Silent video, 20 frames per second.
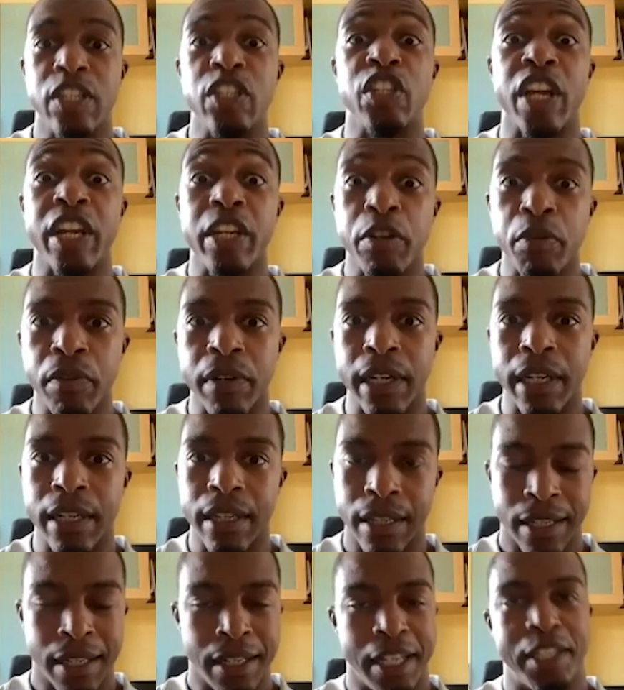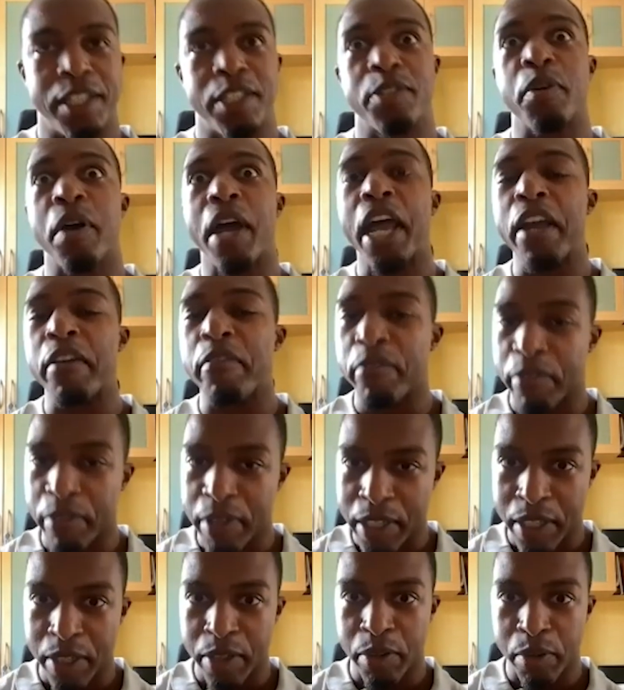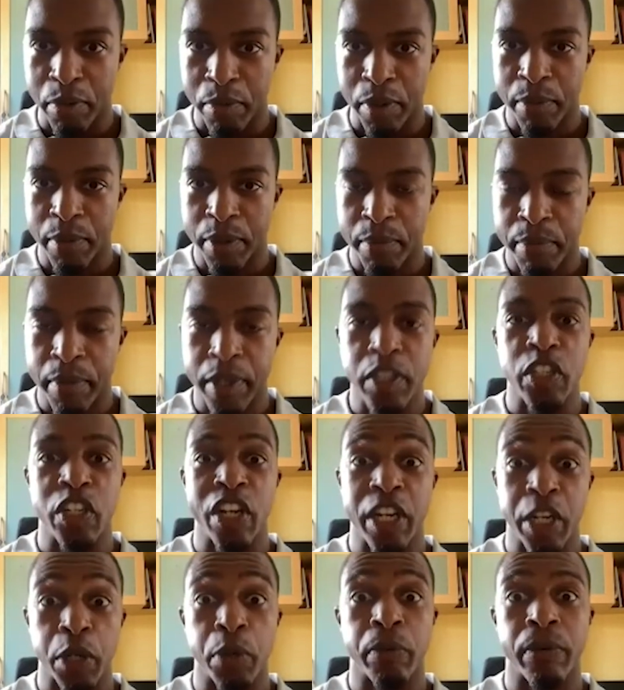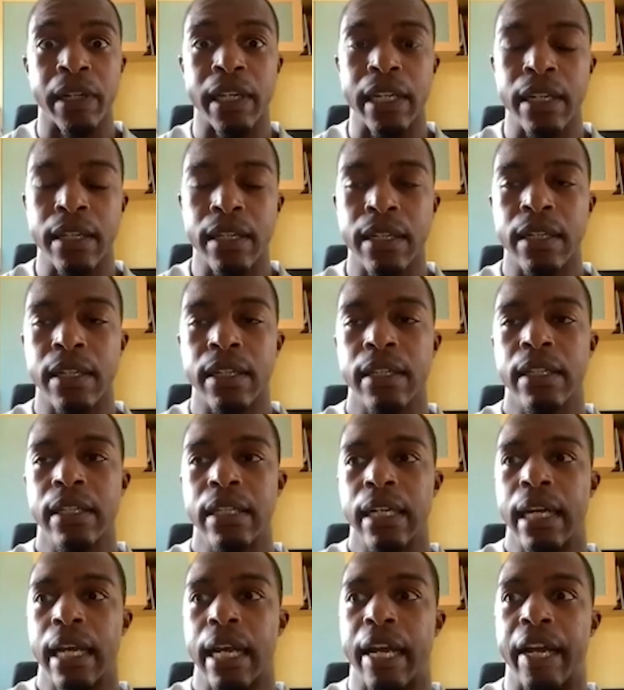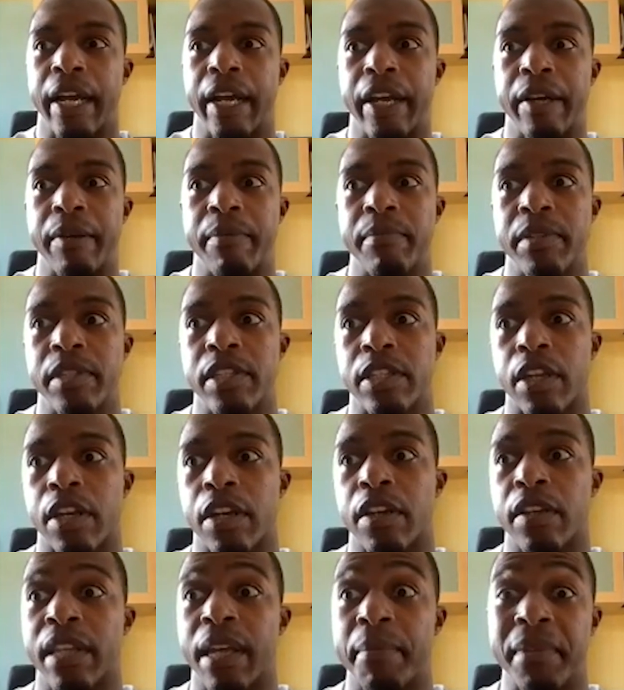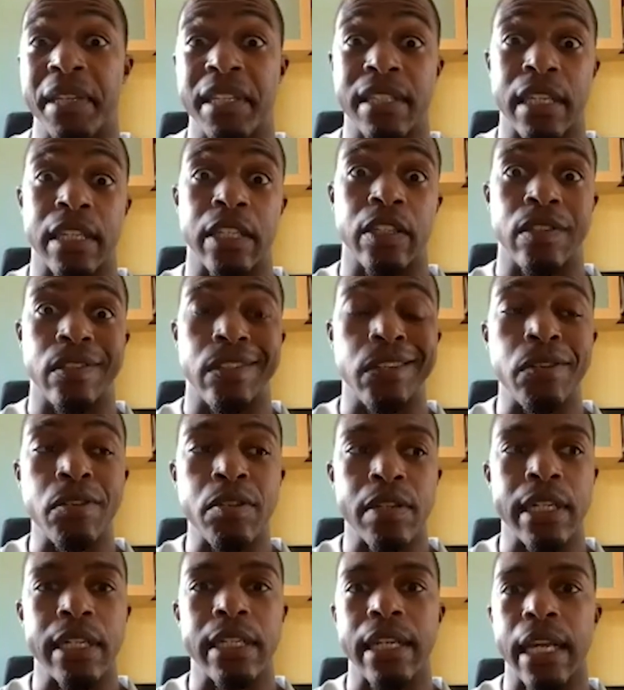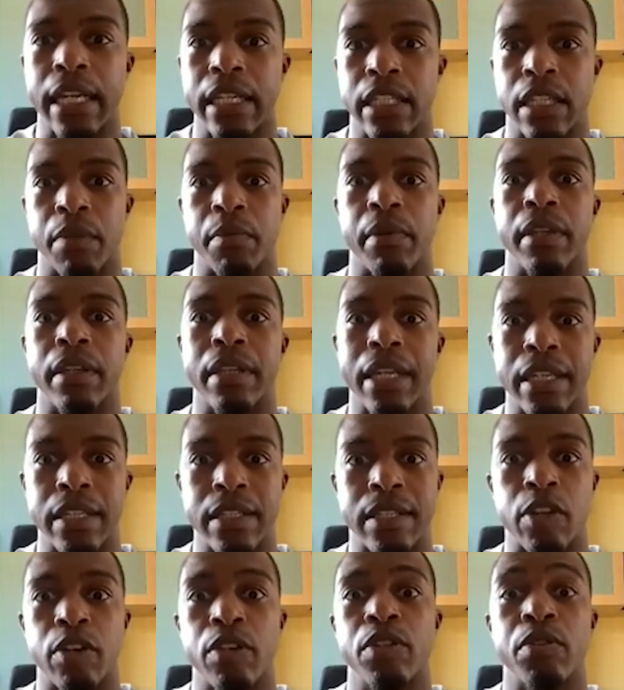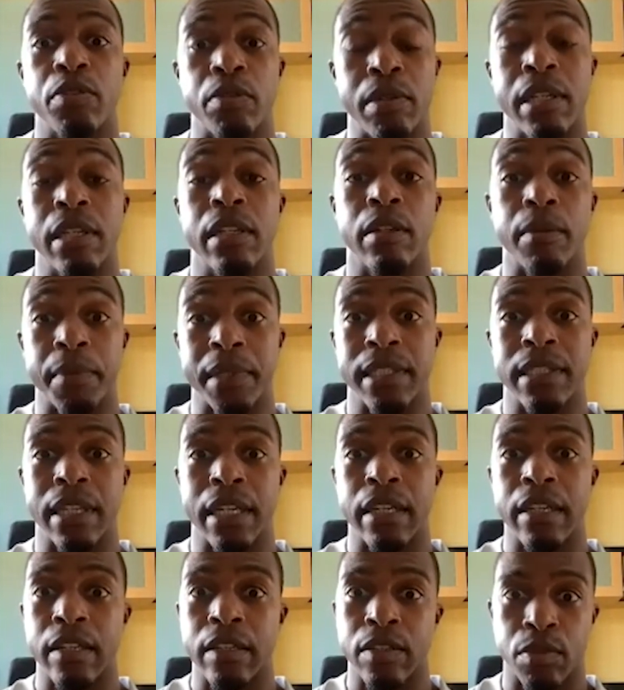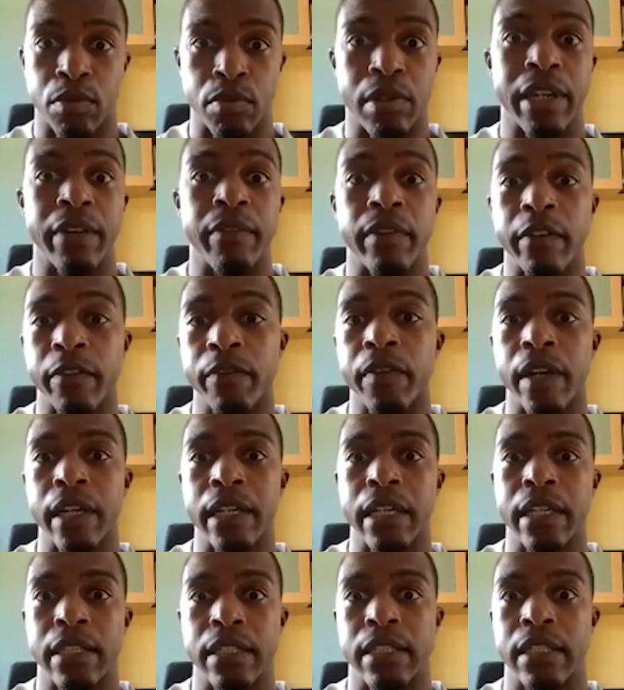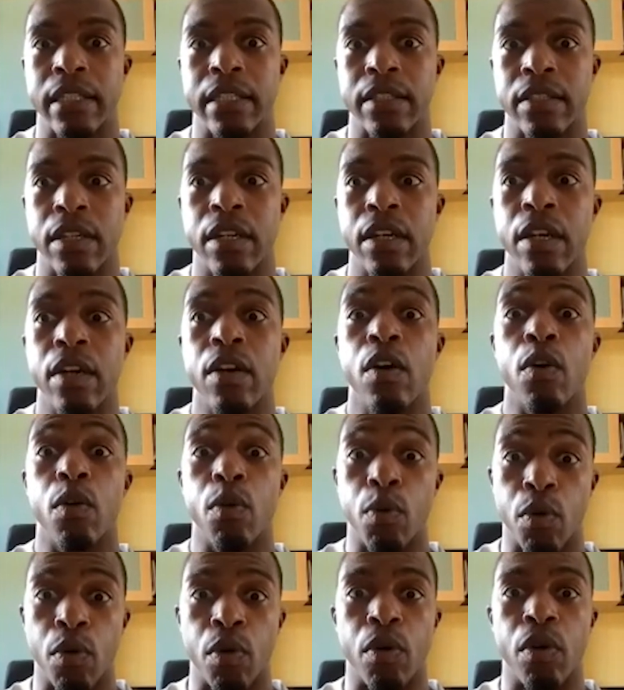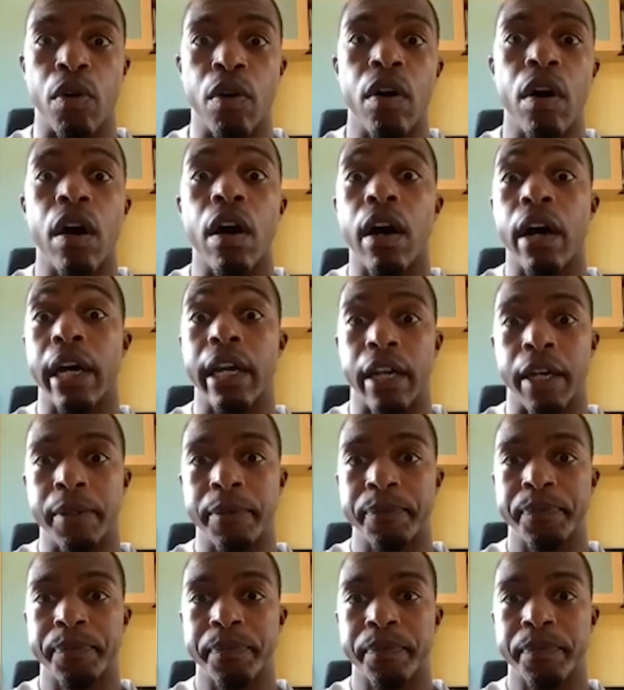Genuinely, this is not every single woman, but genuinely. So that means they usually date someone their socioeconomic status or level of finances or higher.